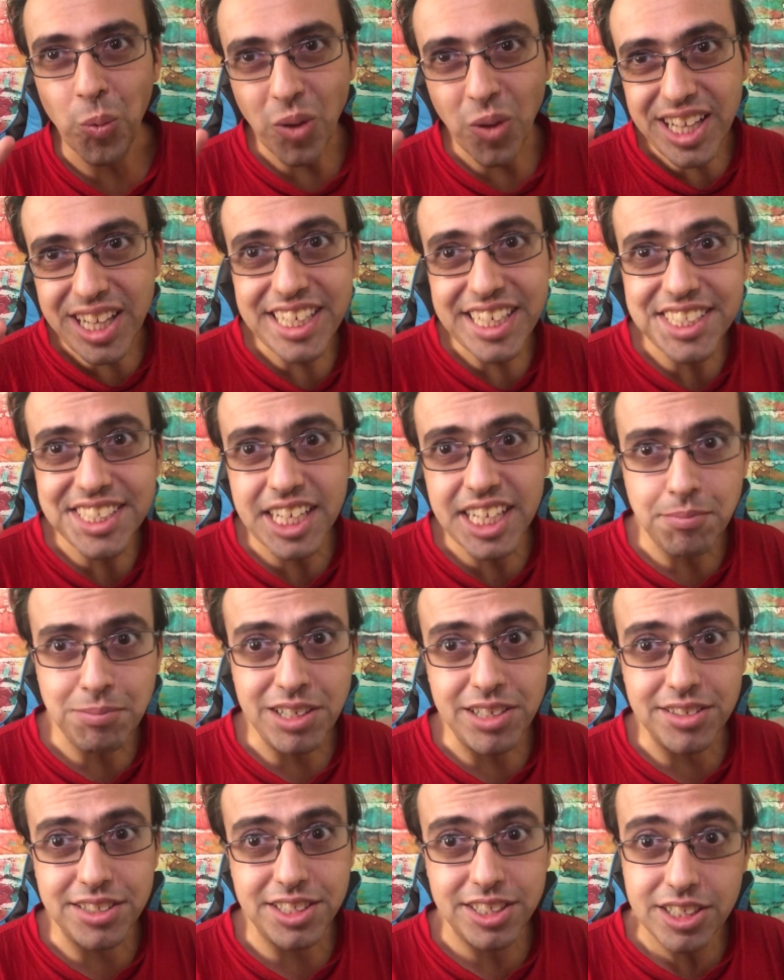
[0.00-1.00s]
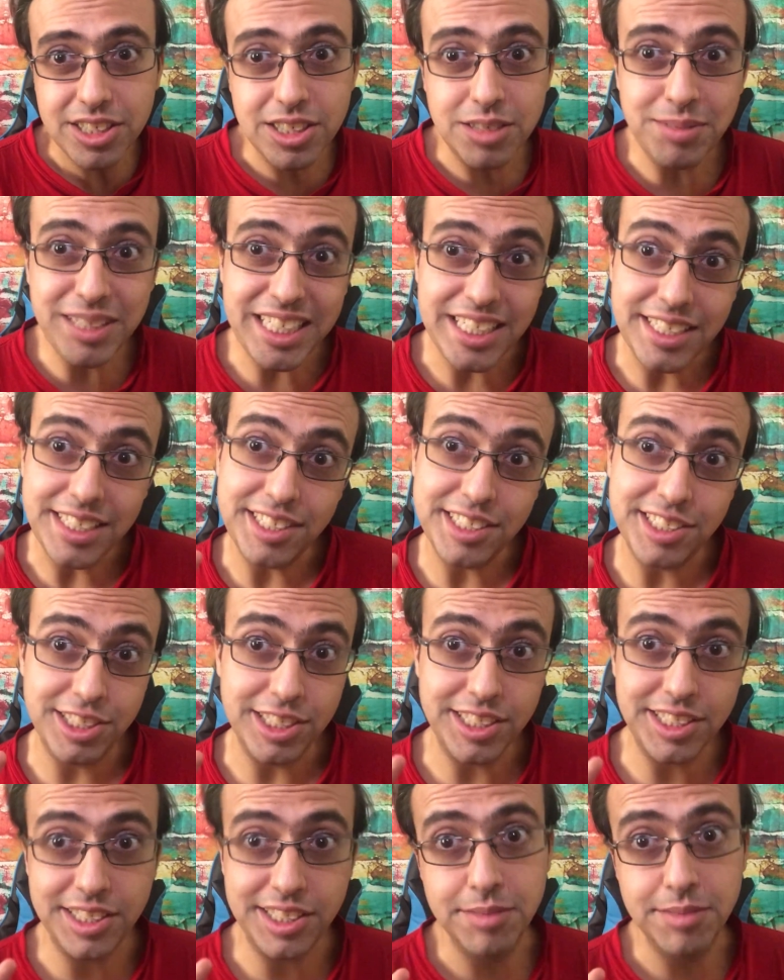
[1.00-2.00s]
What is up, YouTube? It is
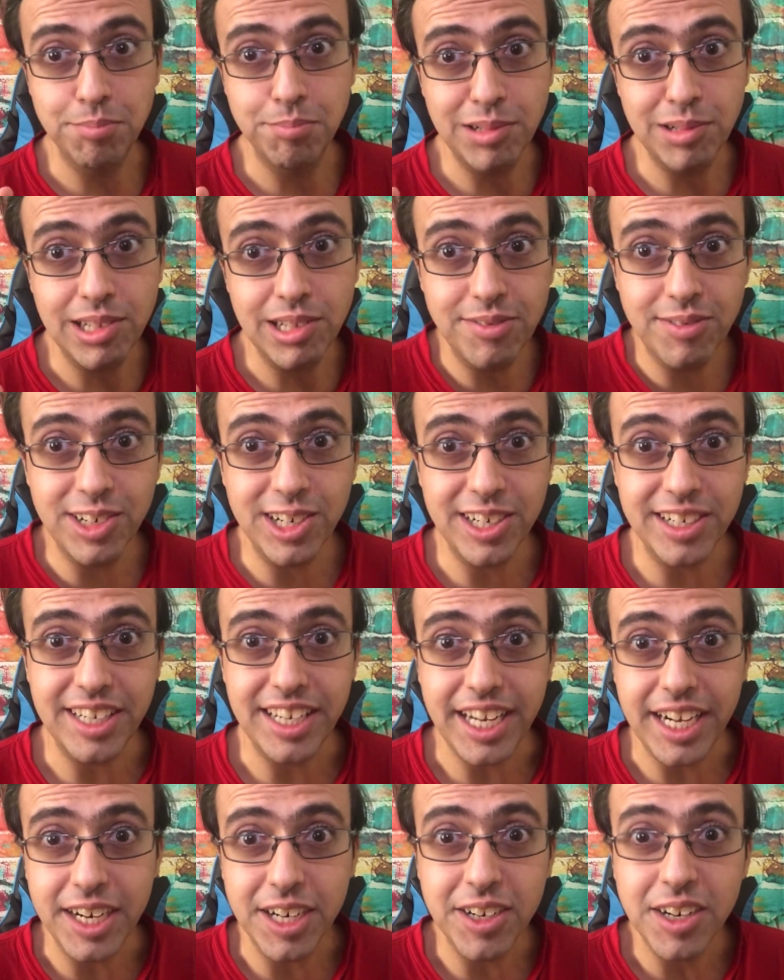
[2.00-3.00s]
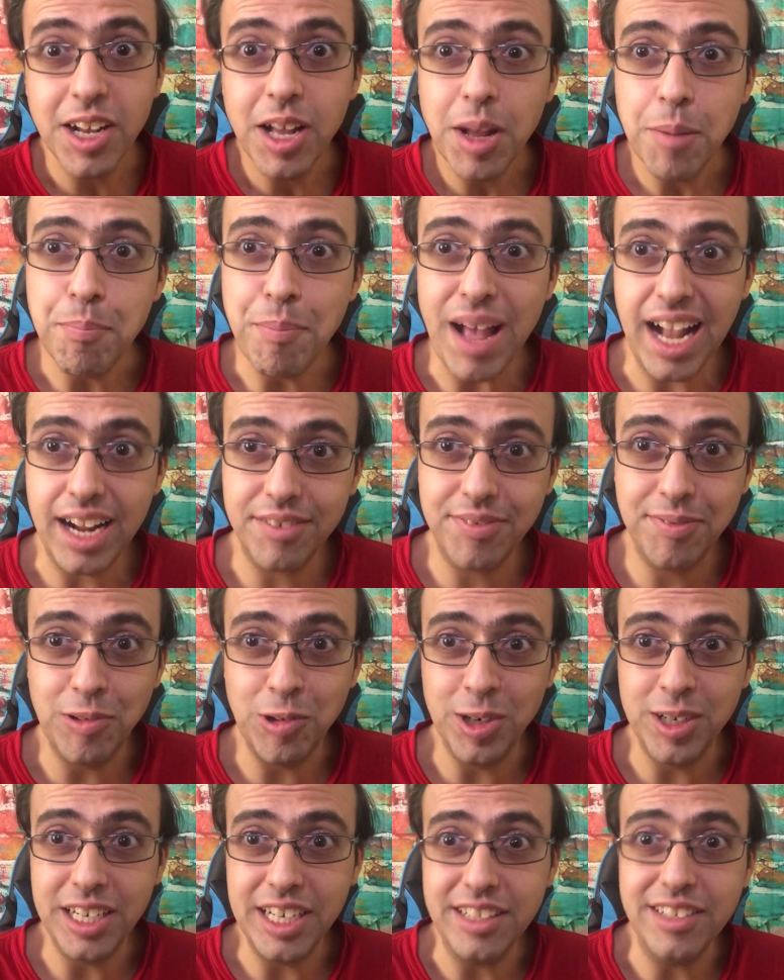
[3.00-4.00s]
Justin Boulevard here, back
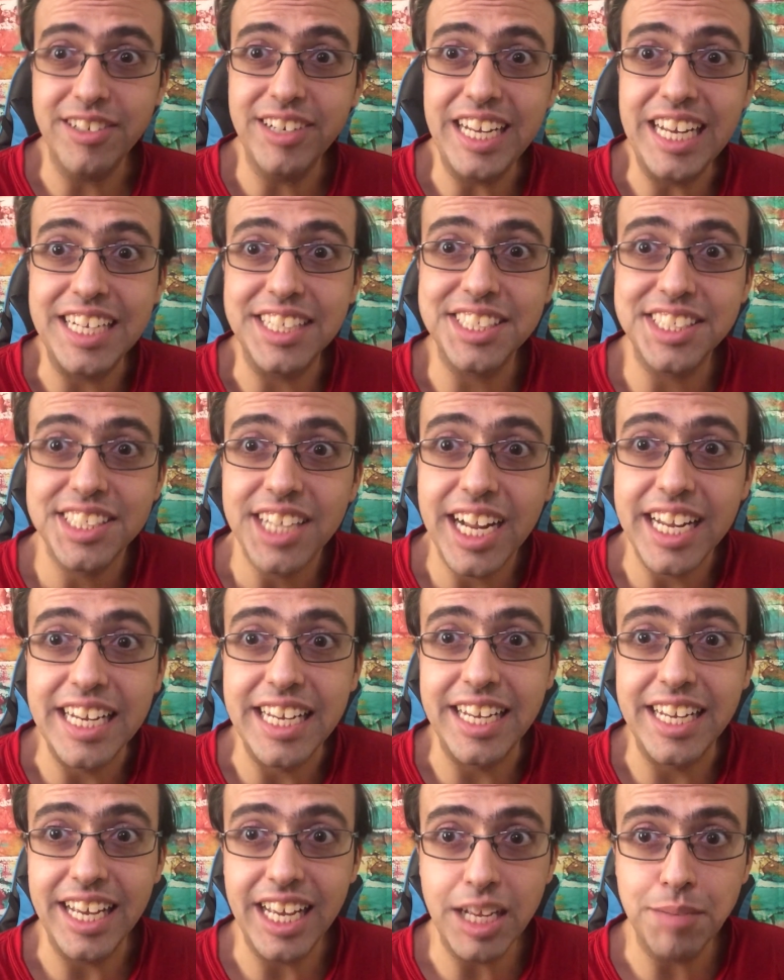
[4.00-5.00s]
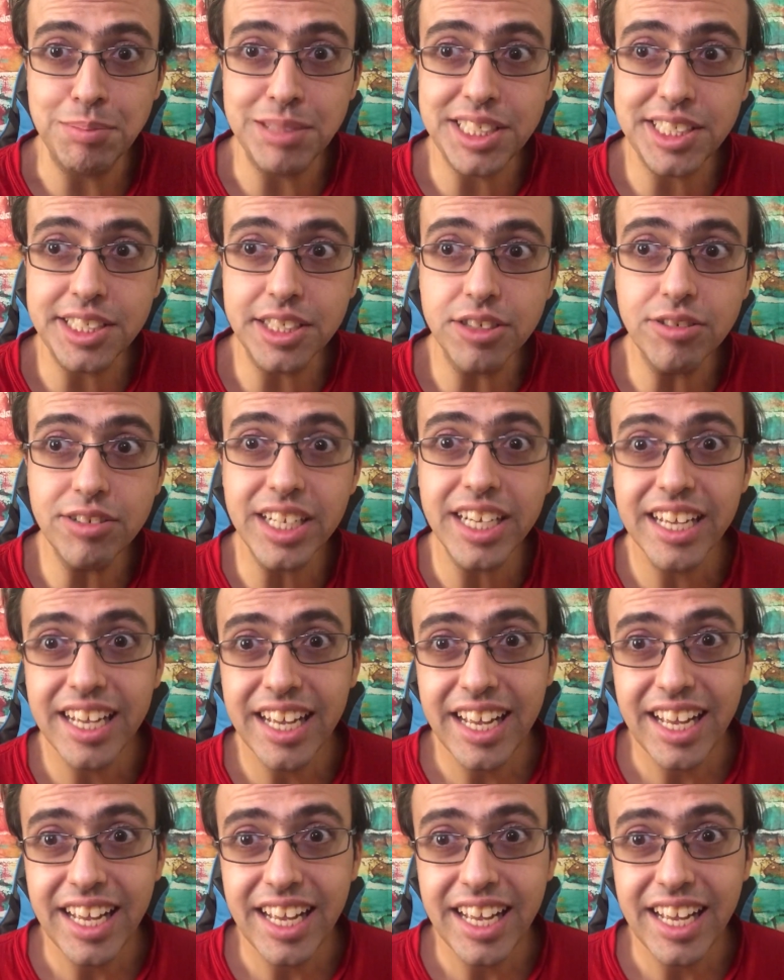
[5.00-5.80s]
for another exciting episode.